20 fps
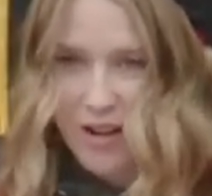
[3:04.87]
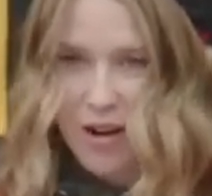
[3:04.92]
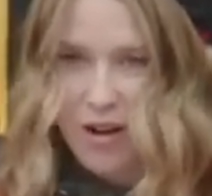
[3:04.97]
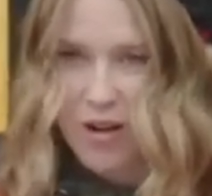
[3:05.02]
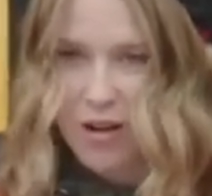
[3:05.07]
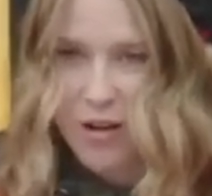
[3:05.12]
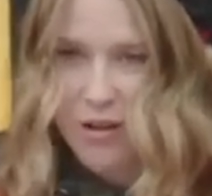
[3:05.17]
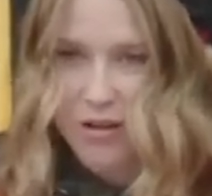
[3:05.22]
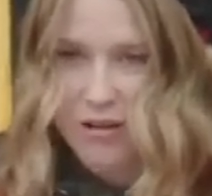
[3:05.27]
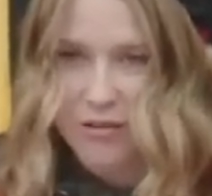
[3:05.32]

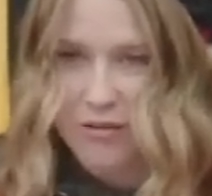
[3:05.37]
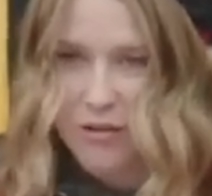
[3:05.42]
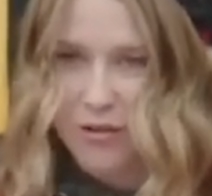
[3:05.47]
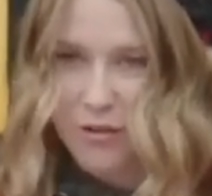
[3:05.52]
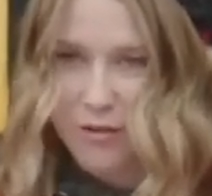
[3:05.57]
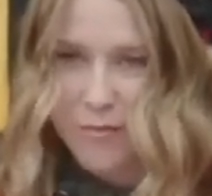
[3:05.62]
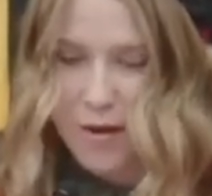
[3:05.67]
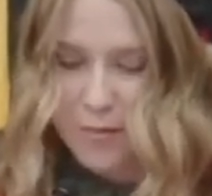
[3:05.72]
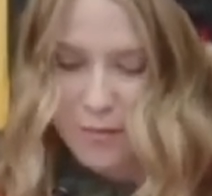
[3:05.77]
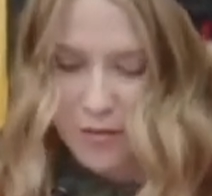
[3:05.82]
all of your
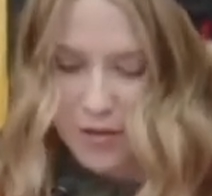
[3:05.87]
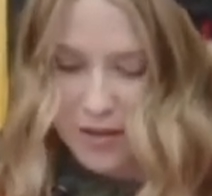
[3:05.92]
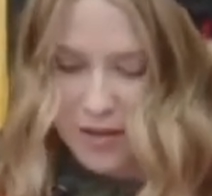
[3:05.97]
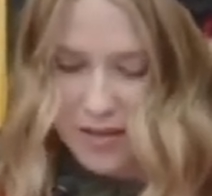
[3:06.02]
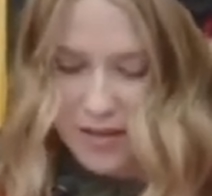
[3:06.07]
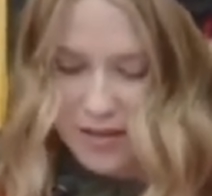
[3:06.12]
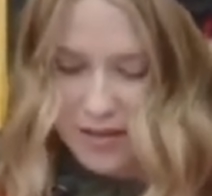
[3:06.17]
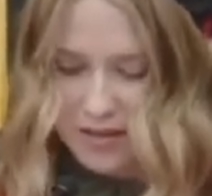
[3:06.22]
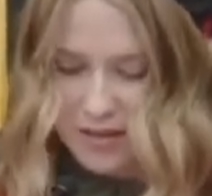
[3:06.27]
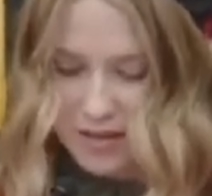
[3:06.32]

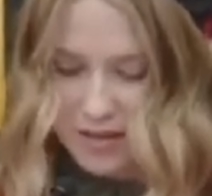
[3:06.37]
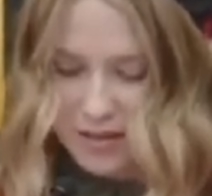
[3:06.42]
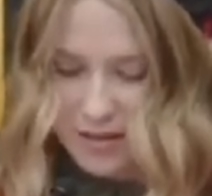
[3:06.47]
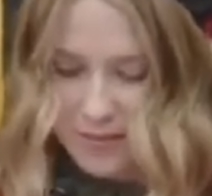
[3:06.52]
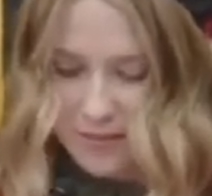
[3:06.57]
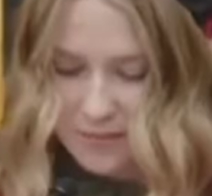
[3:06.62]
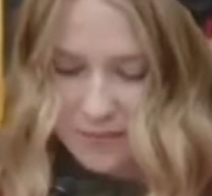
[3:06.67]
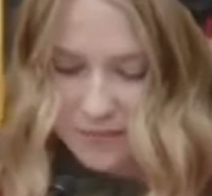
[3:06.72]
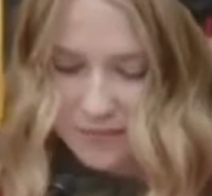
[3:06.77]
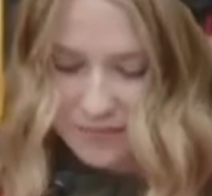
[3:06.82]
memories.
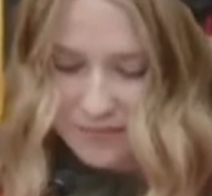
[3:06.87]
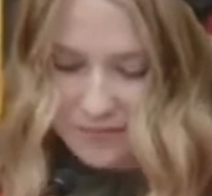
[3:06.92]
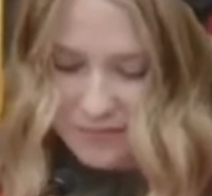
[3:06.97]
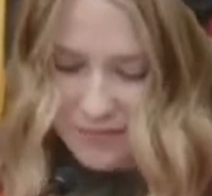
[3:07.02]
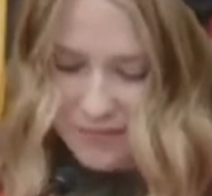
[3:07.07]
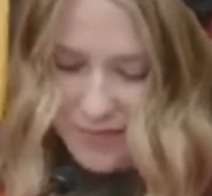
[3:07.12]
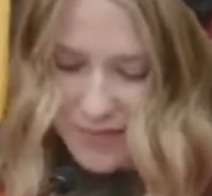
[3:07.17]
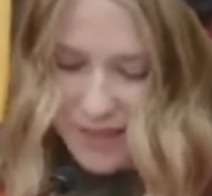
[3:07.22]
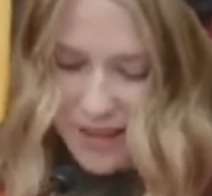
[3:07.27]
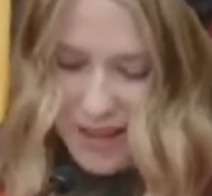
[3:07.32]

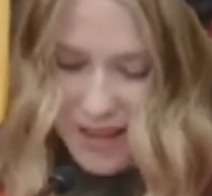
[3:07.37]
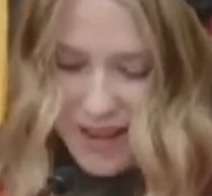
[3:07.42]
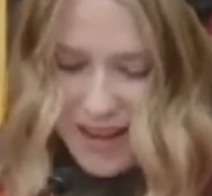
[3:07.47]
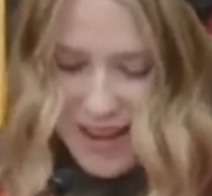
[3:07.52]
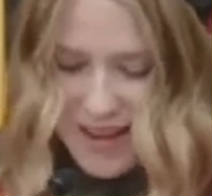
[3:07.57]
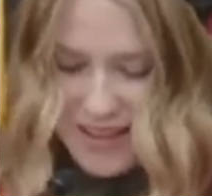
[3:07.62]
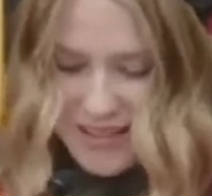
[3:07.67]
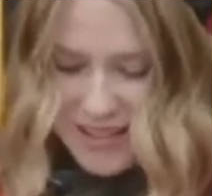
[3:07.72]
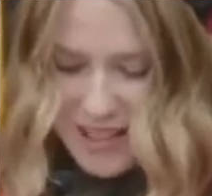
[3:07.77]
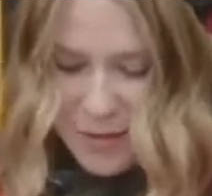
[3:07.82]

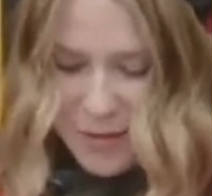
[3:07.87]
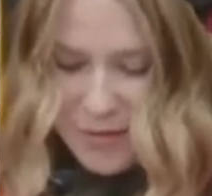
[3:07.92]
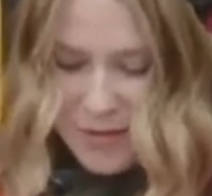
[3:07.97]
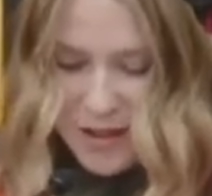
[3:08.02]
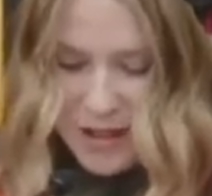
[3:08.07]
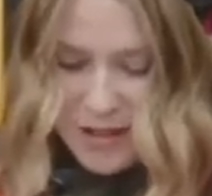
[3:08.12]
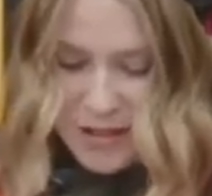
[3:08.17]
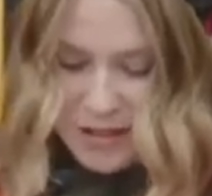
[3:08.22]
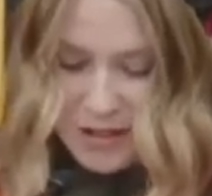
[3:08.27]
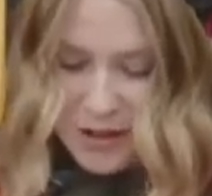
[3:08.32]
Some of
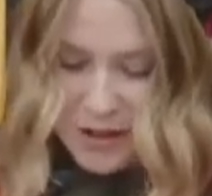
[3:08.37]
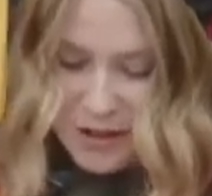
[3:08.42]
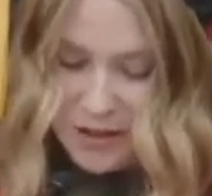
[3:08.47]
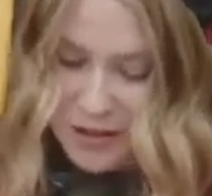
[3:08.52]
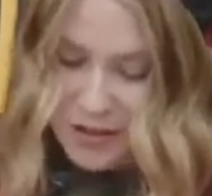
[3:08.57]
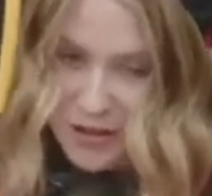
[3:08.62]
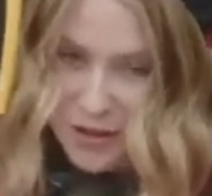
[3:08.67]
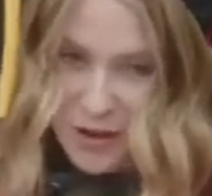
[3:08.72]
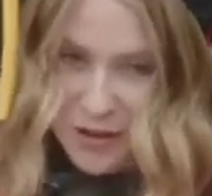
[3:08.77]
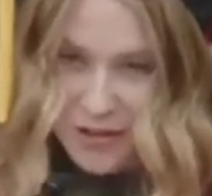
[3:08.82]
us are
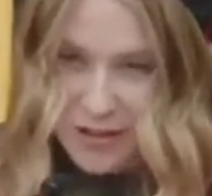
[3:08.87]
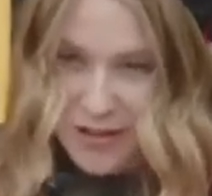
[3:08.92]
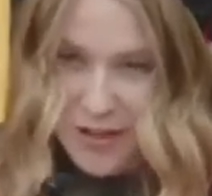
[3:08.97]
stars on the